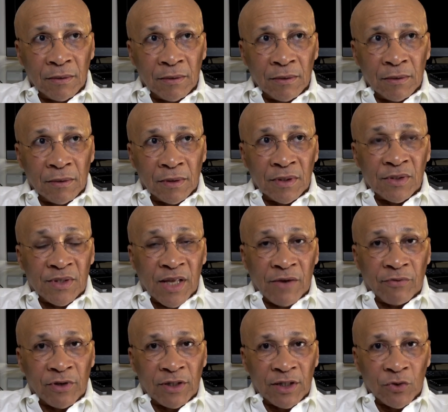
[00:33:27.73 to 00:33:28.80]
he's
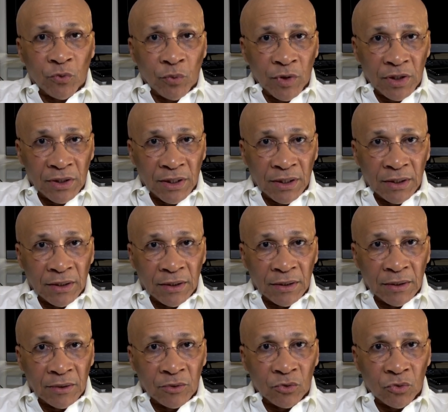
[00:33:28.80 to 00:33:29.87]
definitely willing
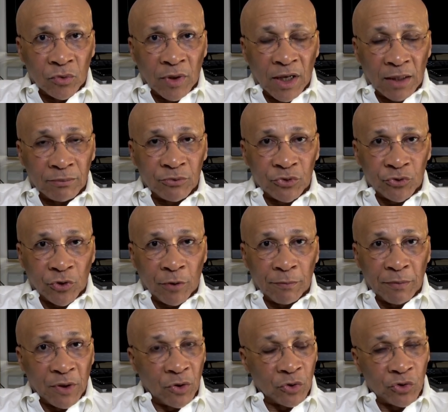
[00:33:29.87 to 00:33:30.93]
to help Trump
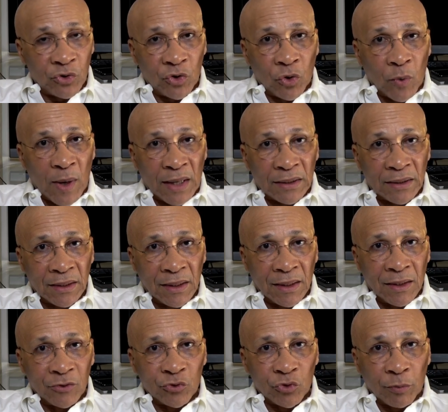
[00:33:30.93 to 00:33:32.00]
because you know what?
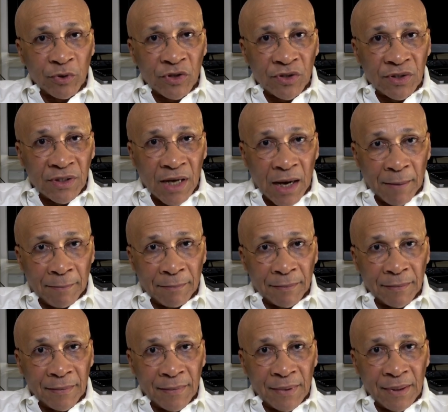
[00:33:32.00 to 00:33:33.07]
Trump is dumb.
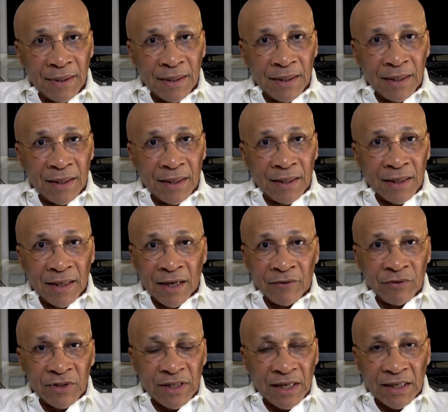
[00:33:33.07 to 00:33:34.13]

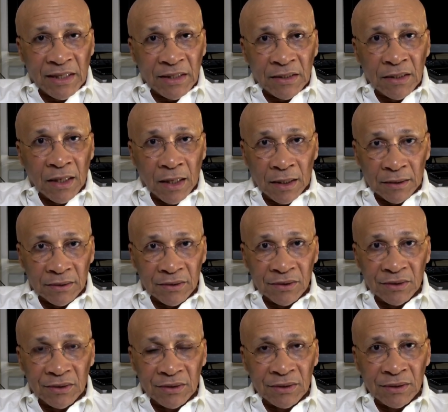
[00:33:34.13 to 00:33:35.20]
Everything he does